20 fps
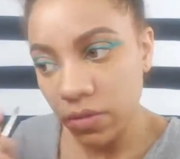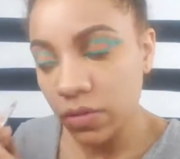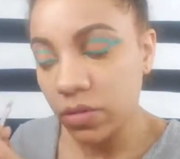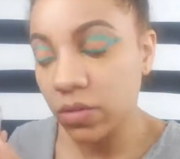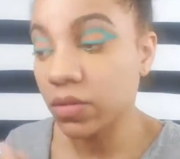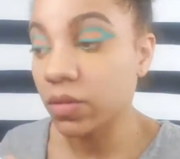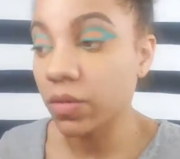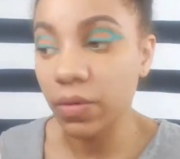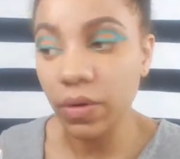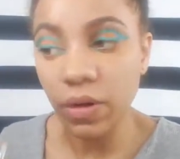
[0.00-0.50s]

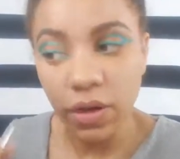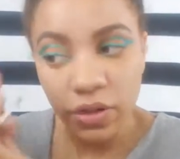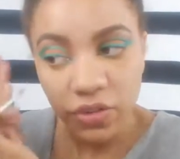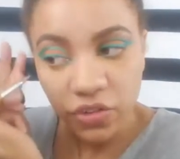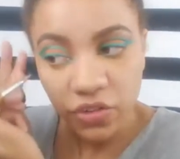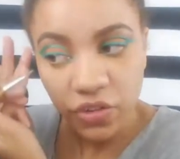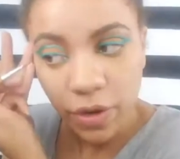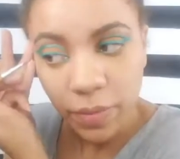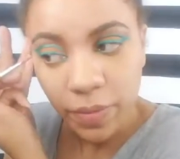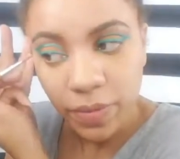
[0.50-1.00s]
So we're all
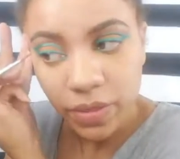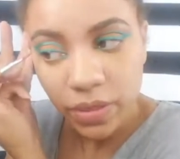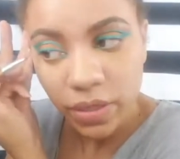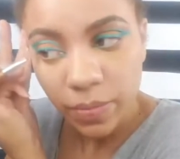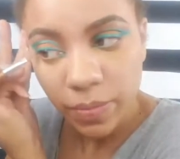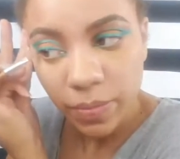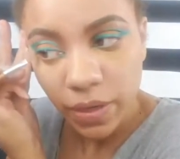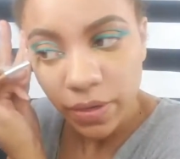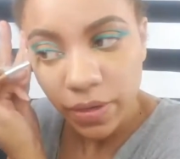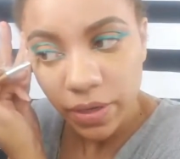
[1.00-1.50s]
sharpened
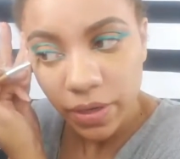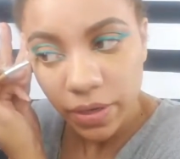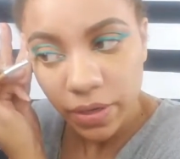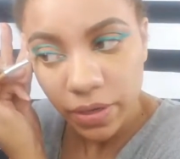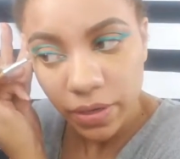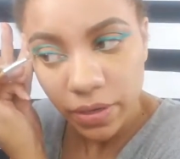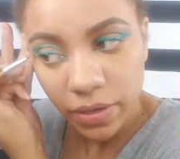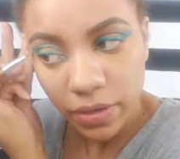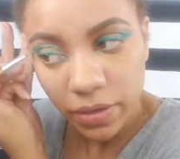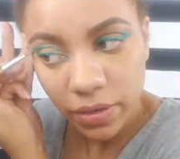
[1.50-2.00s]
up out
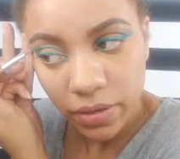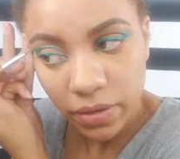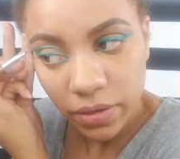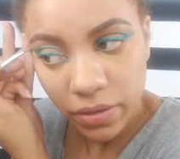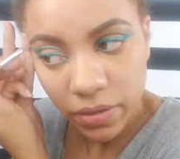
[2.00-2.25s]
here.